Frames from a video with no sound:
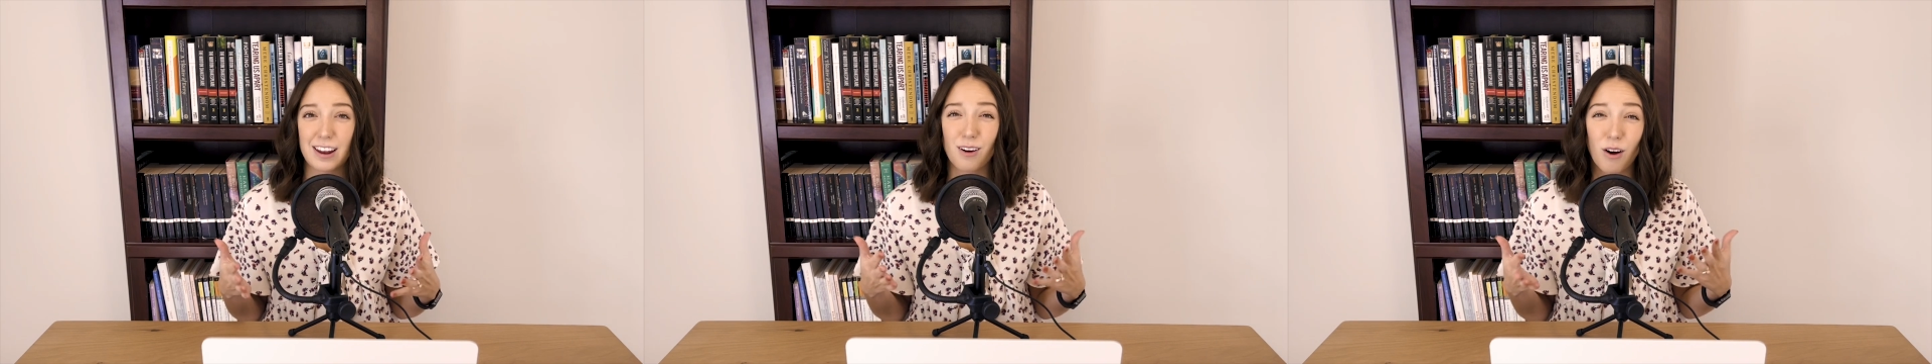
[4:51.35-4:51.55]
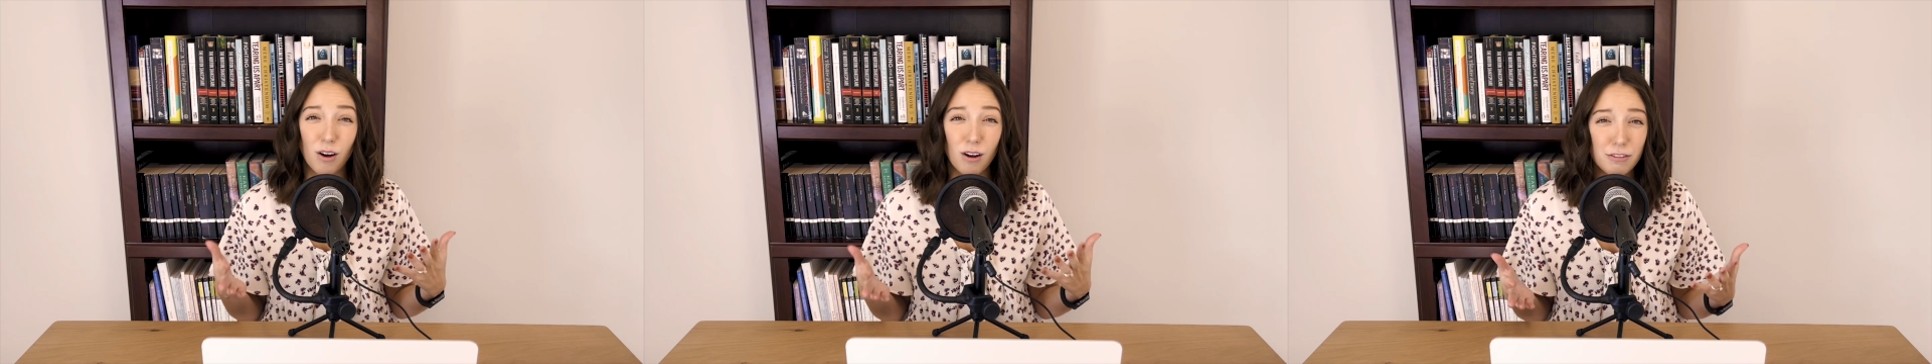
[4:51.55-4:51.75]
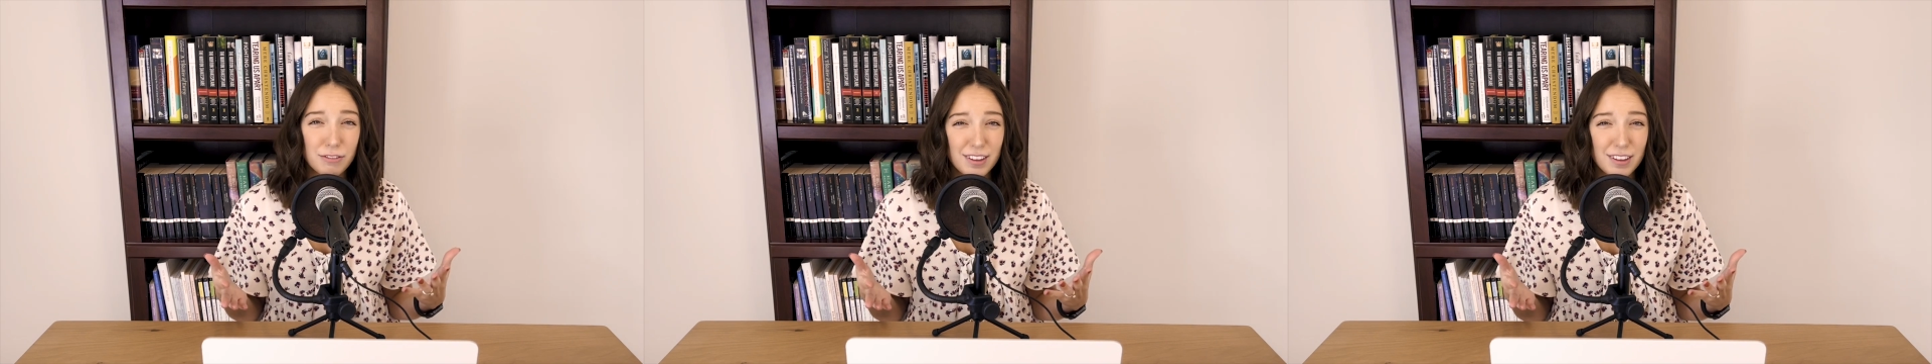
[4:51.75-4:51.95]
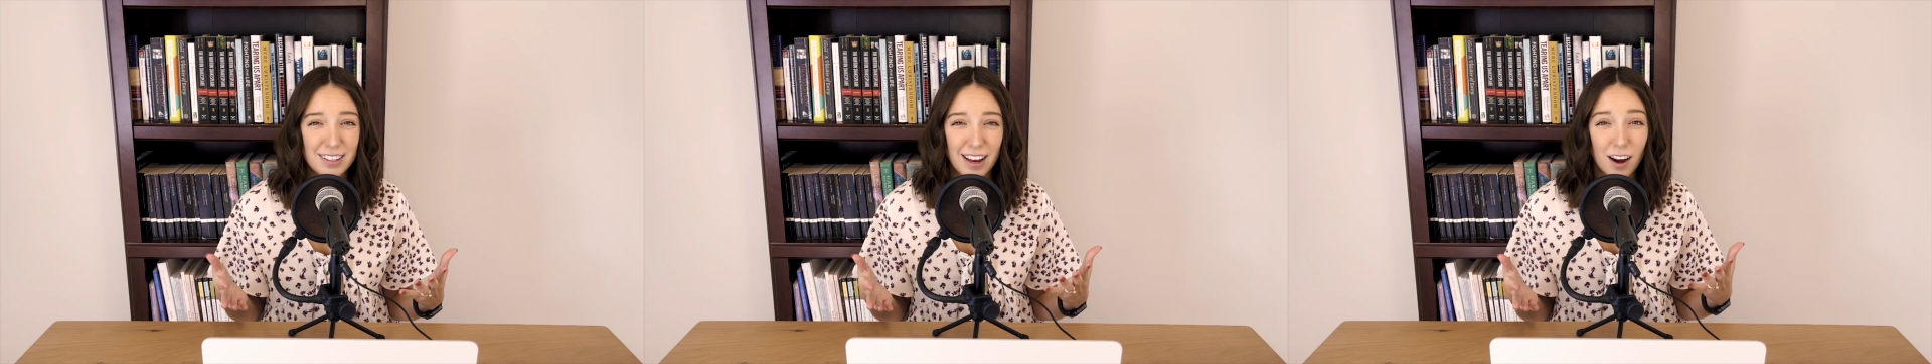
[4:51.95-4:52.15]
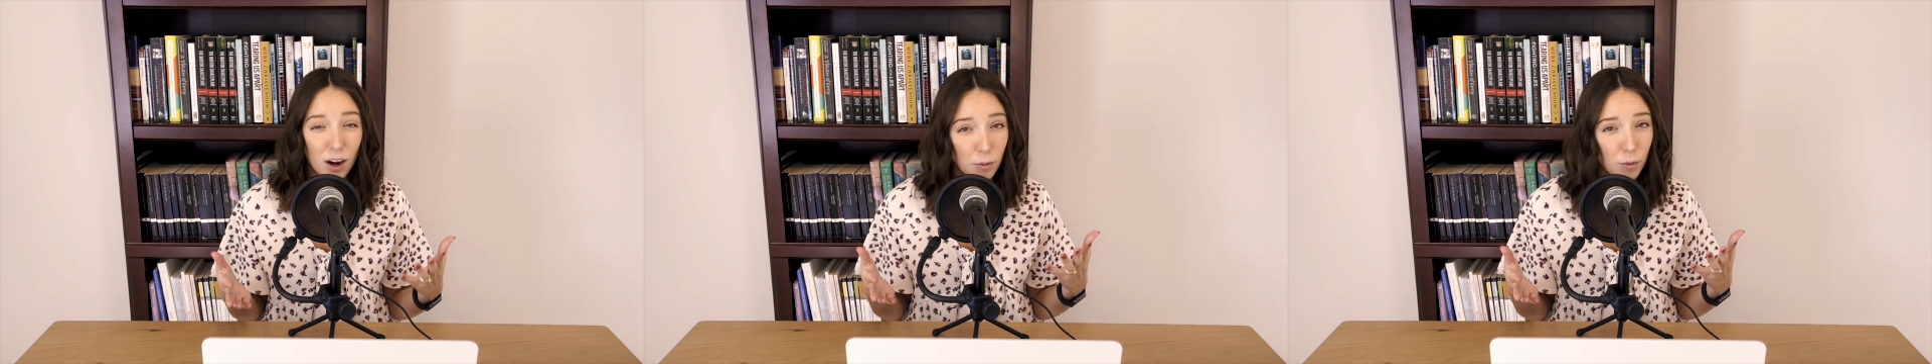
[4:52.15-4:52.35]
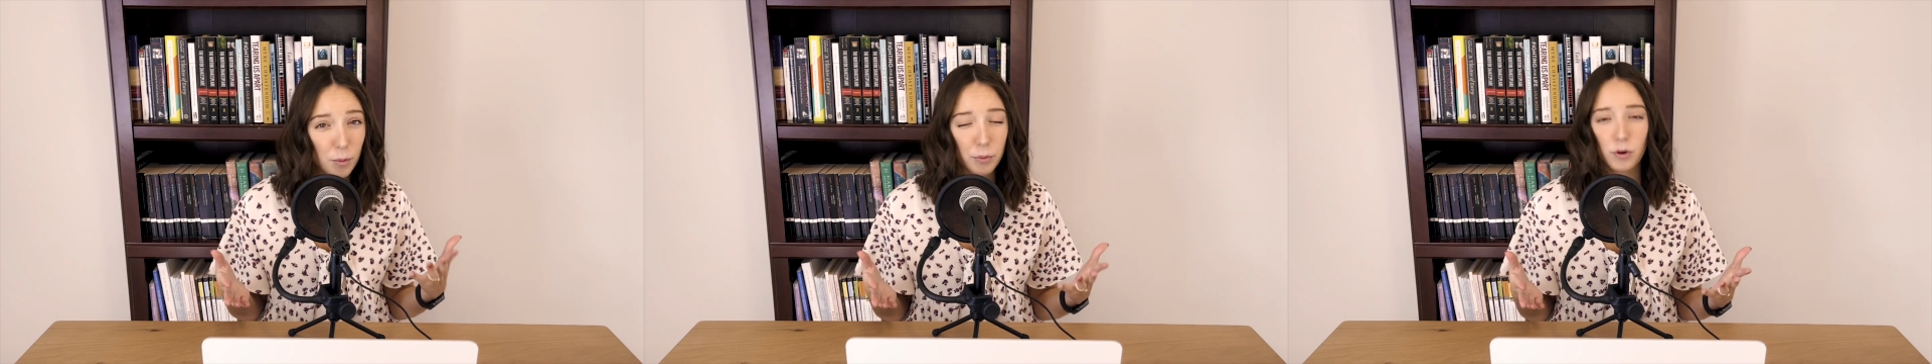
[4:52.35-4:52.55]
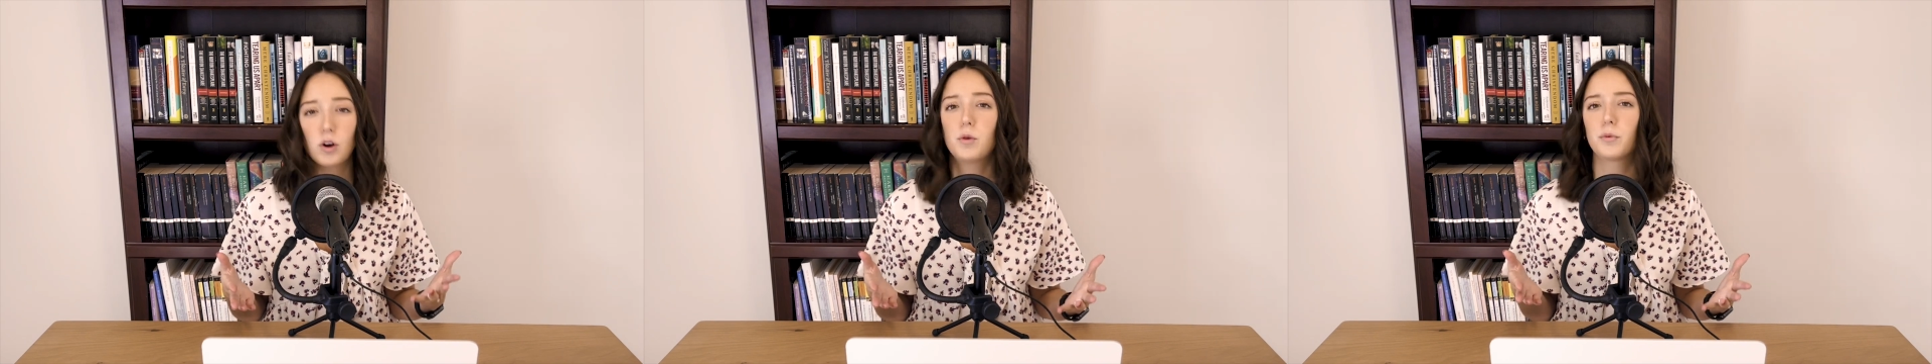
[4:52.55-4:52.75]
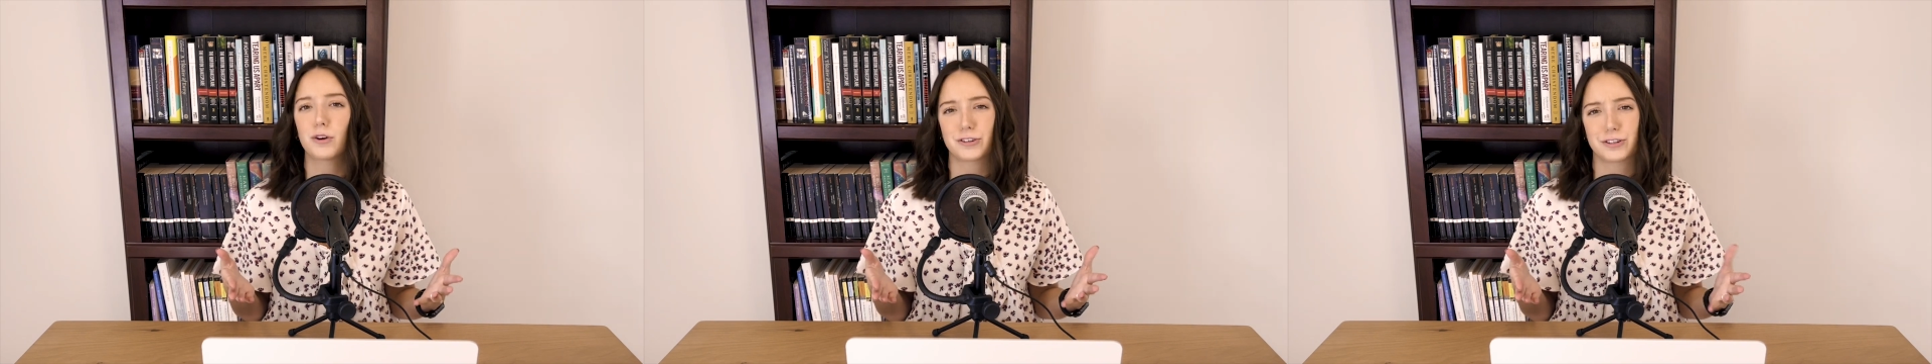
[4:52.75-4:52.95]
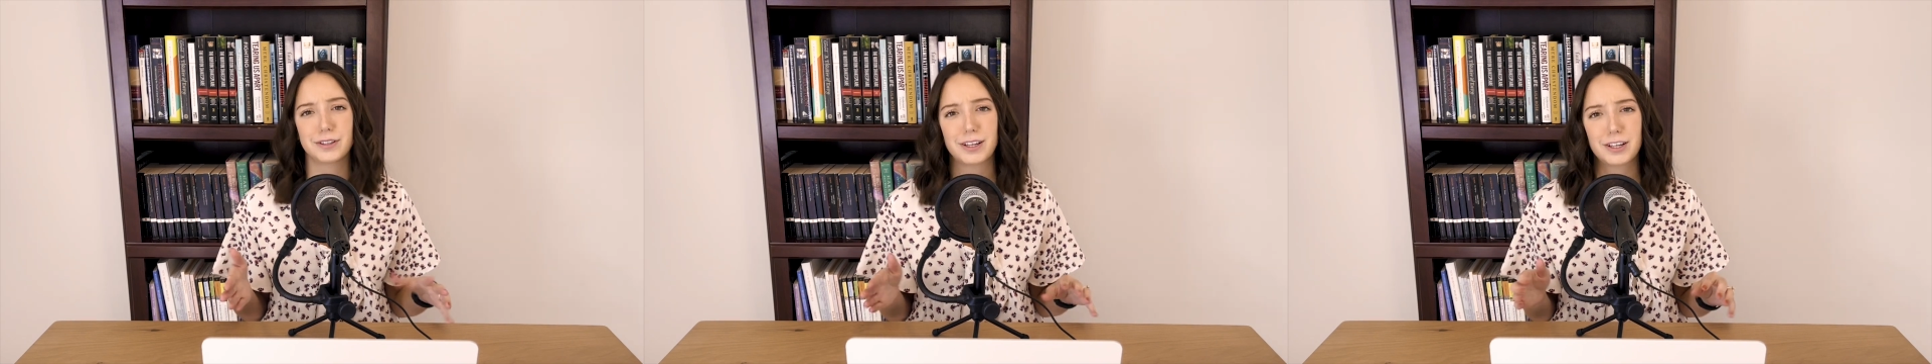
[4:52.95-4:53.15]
and all of the terrible pro-abortion